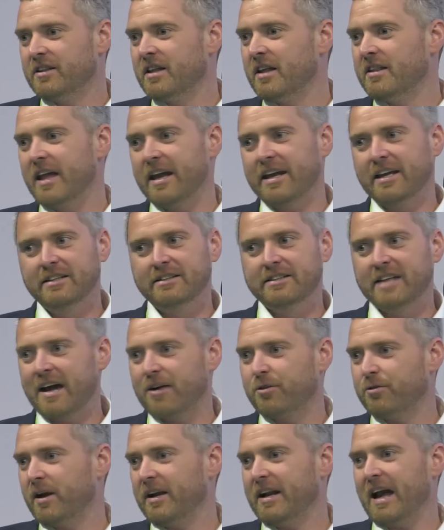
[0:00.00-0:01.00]
that they can
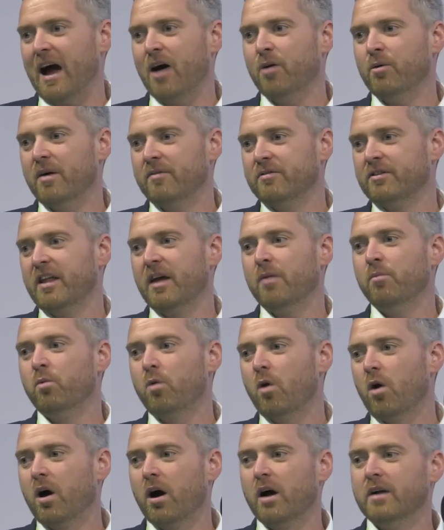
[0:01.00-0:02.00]
decorate however they
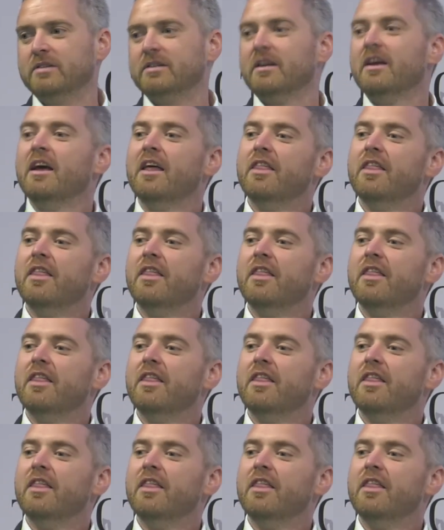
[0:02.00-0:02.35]
want.